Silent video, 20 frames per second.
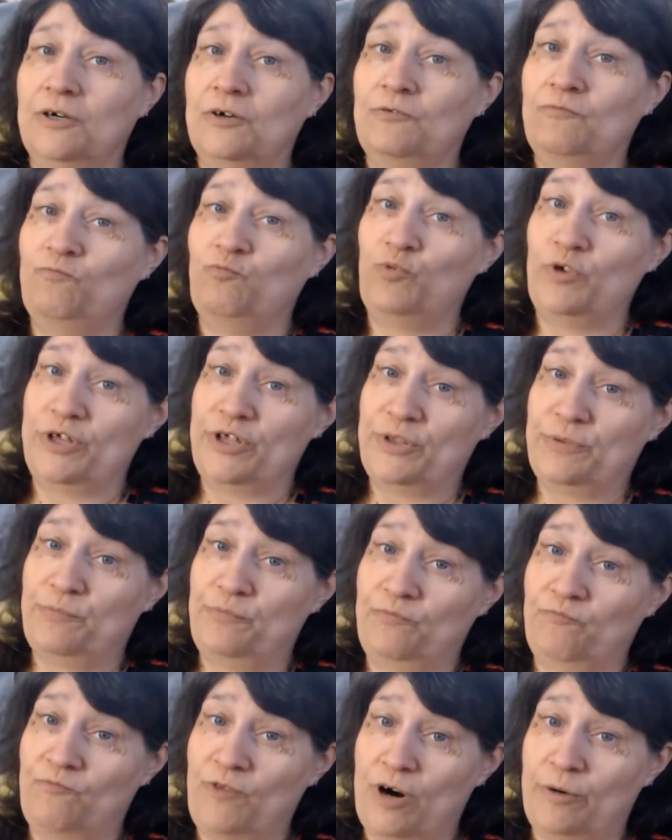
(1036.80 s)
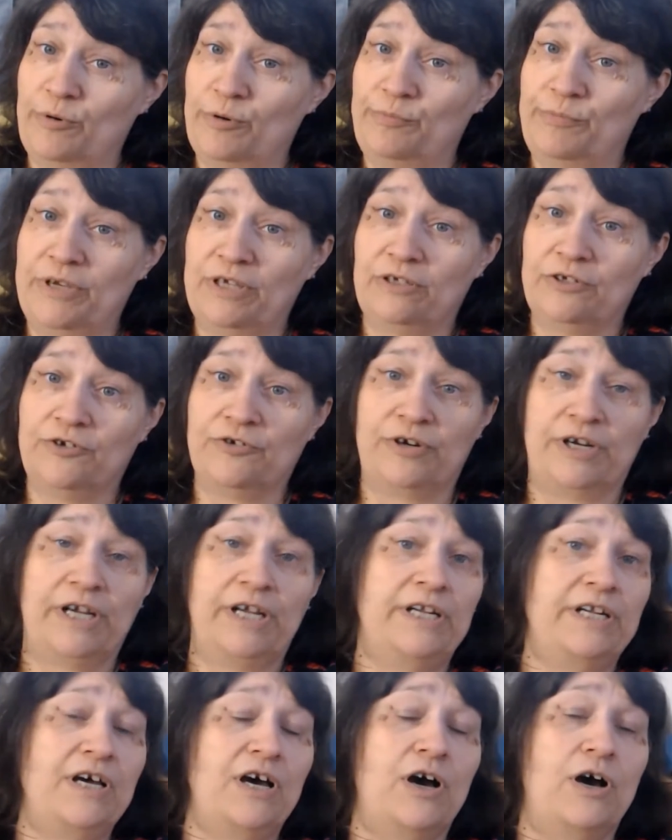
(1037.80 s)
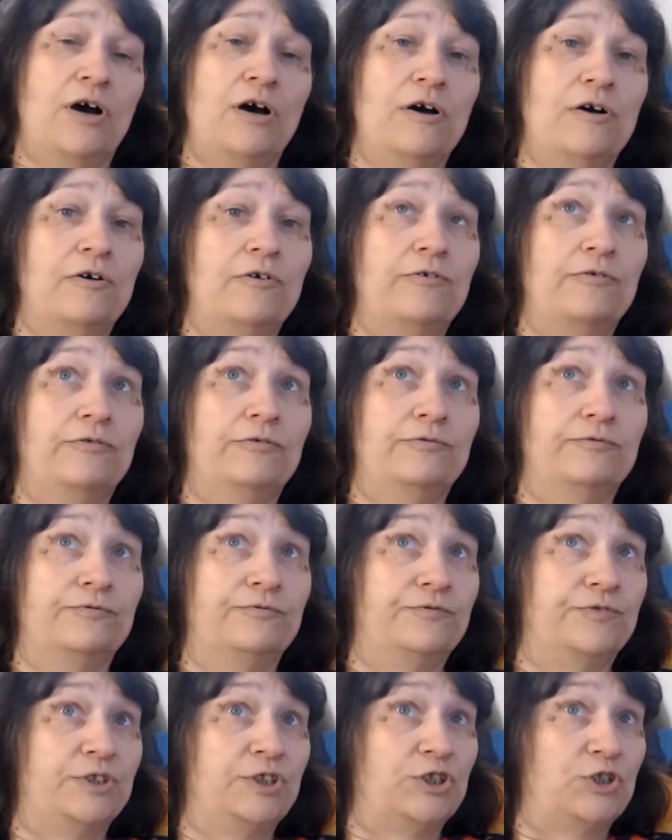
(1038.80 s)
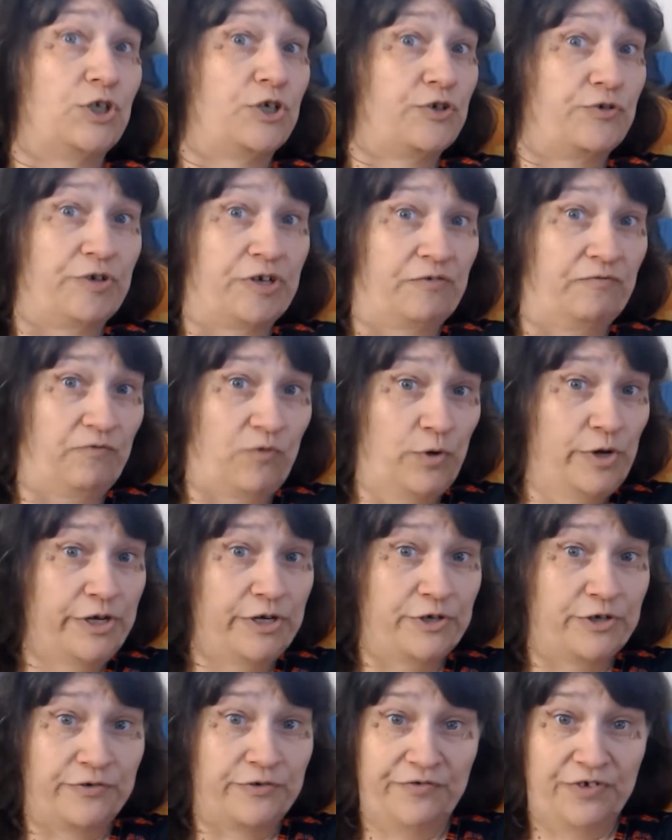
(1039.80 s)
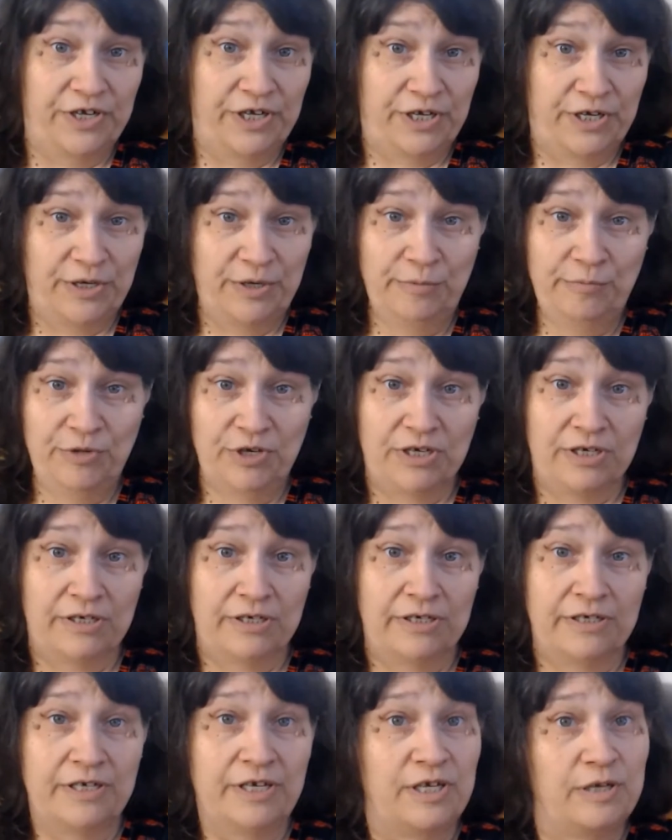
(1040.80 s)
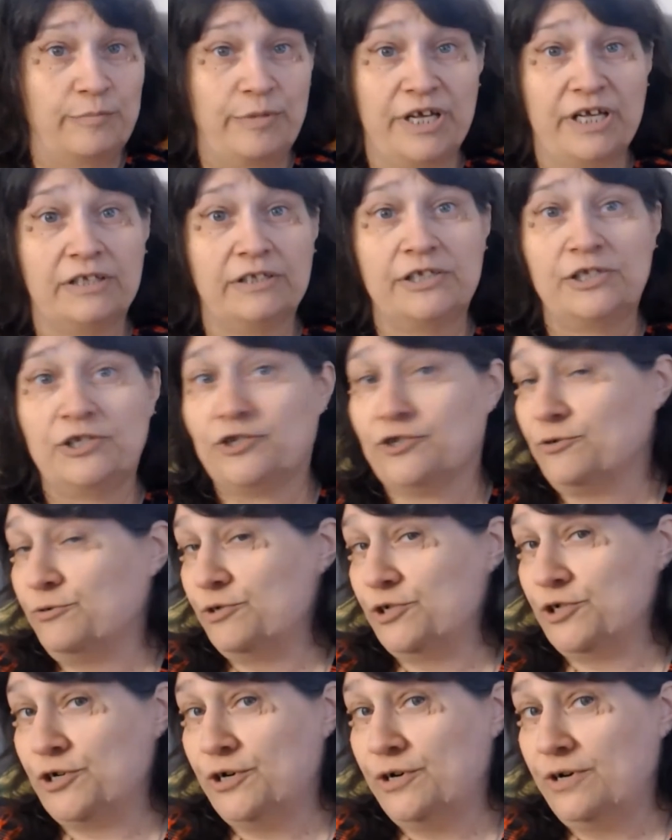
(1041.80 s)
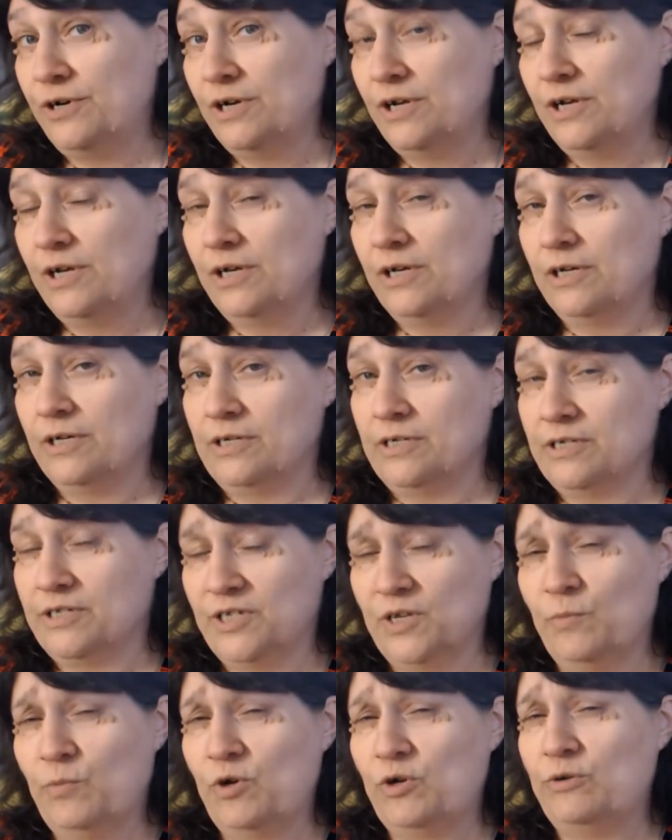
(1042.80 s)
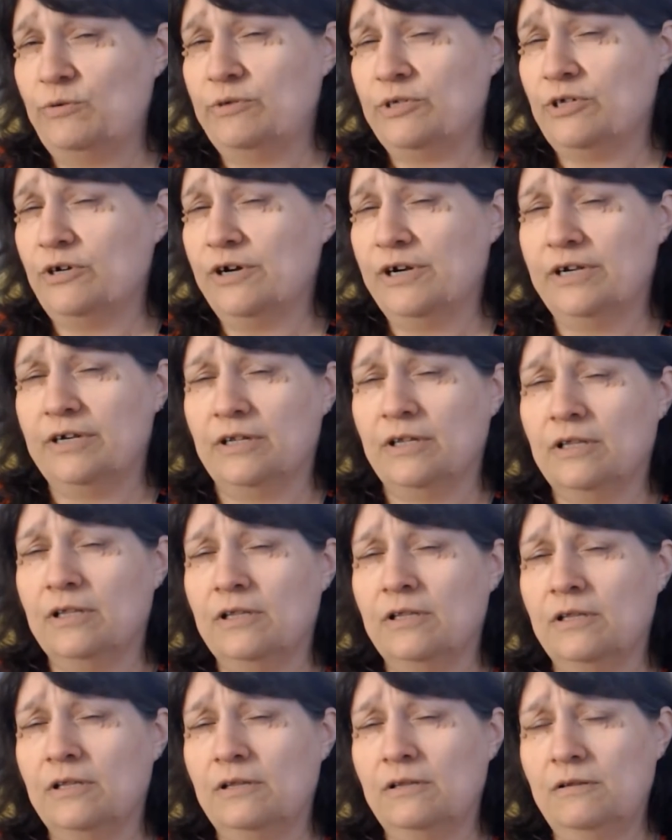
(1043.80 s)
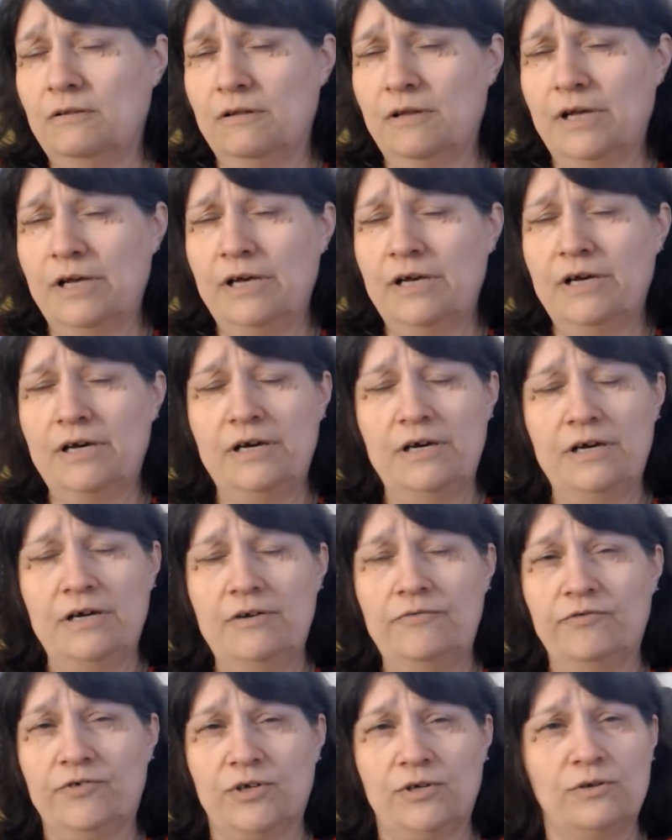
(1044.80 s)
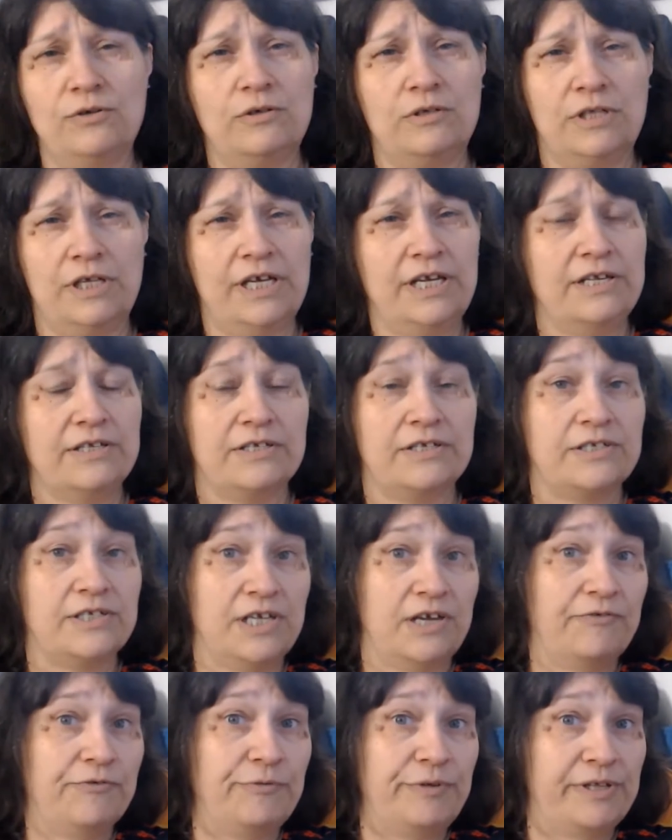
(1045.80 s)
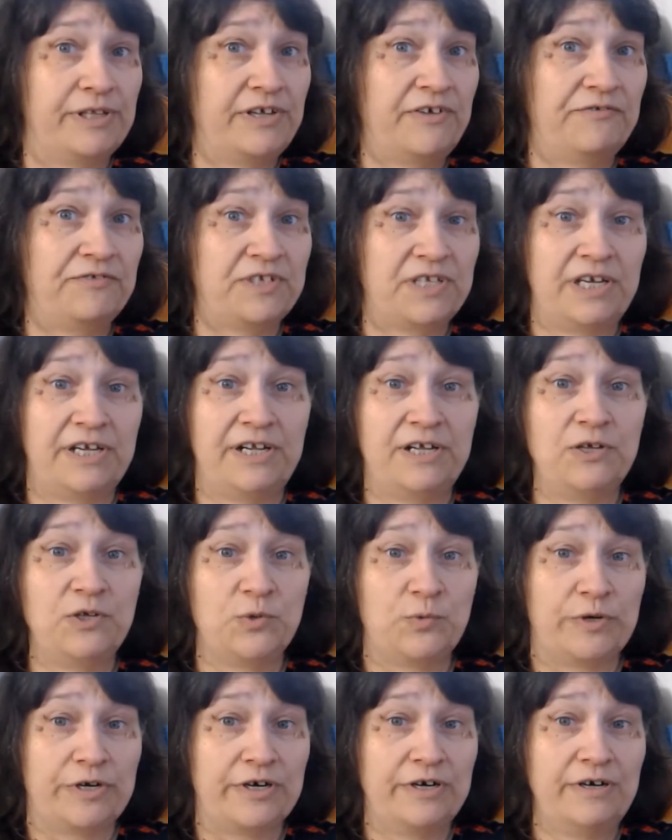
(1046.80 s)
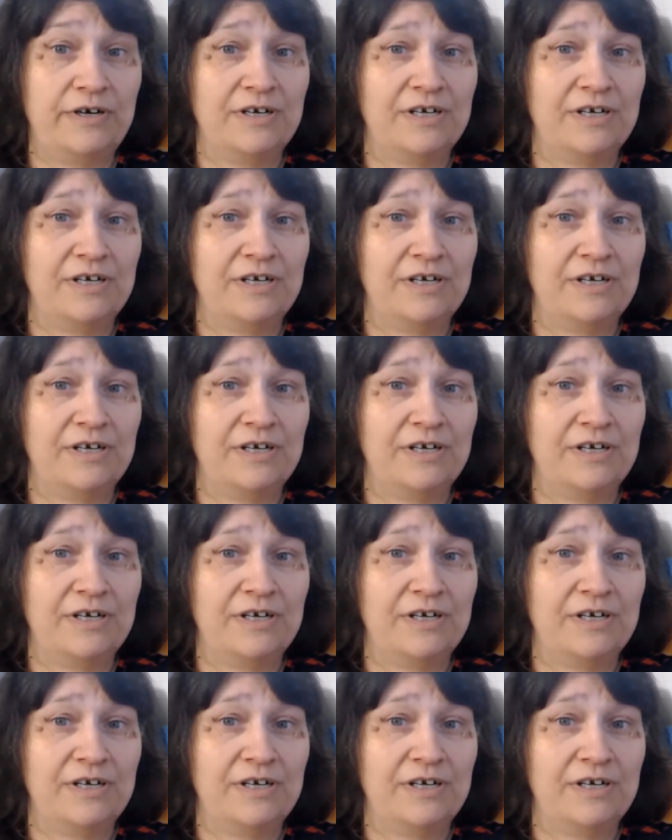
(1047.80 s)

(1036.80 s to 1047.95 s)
with Robert Beltran of Star Trek Voyager fame, Ed Begley Jr., someone who started a lot of cool classics after he left St. Elsewhere,